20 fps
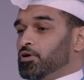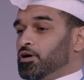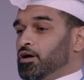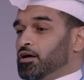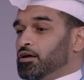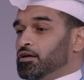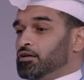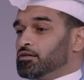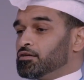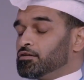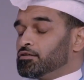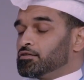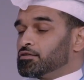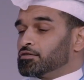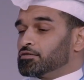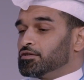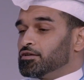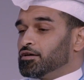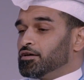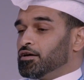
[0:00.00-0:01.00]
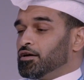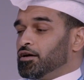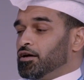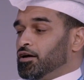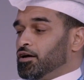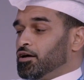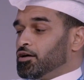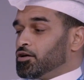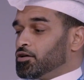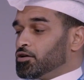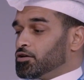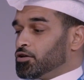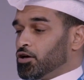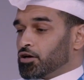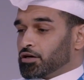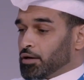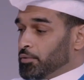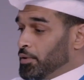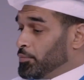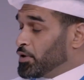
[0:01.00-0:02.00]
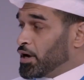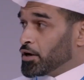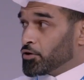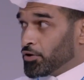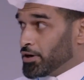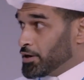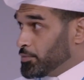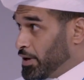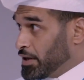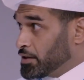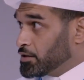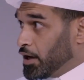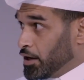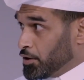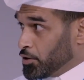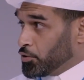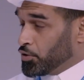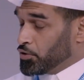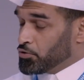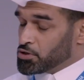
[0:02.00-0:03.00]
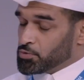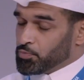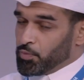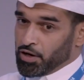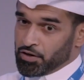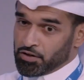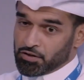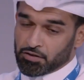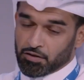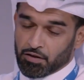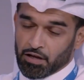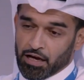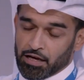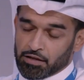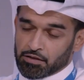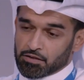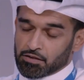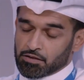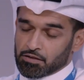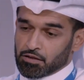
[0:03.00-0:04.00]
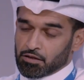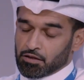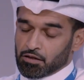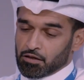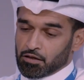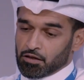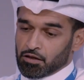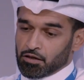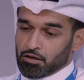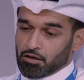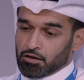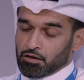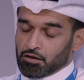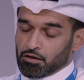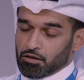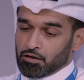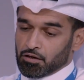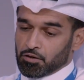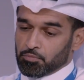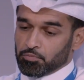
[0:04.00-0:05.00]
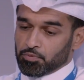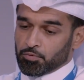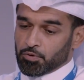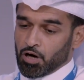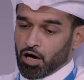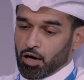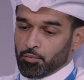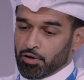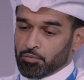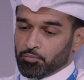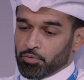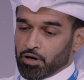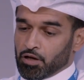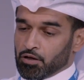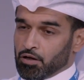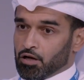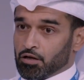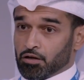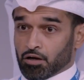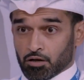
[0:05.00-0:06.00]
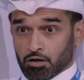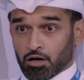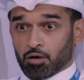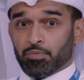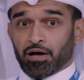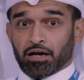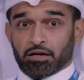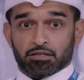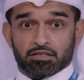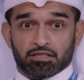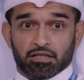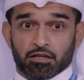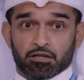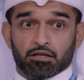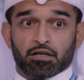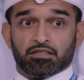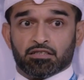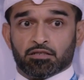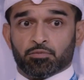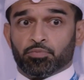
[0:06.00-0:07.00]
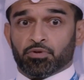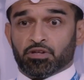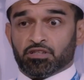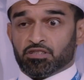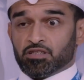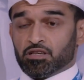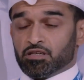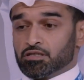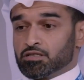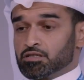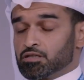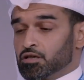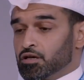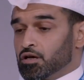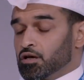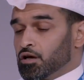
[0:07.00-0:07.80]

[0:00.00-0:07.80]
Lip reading: And look, I mean, I'd already responded to that comment, but I'll come back and say it as simple as this.